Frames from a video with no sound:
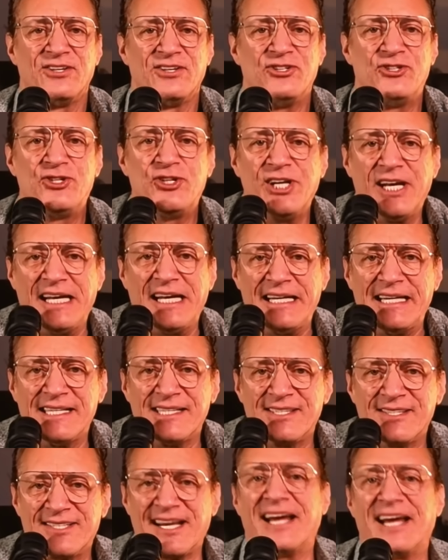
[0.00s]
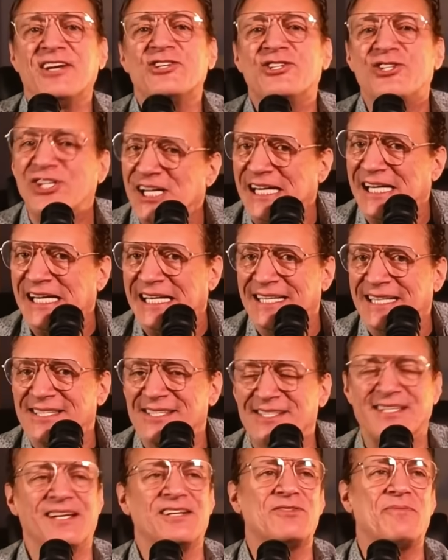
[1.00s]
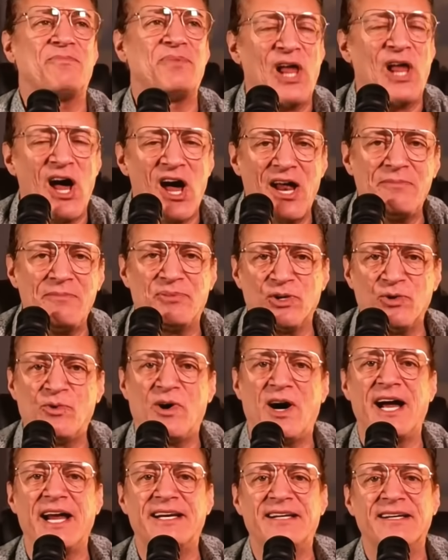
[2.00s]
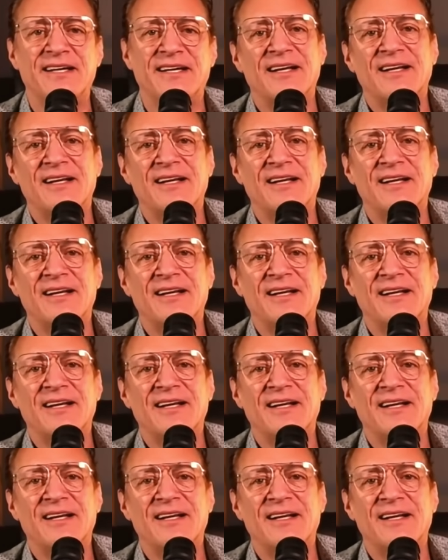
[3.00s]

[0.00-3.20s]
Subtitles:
jeans and blonde, blue-eyed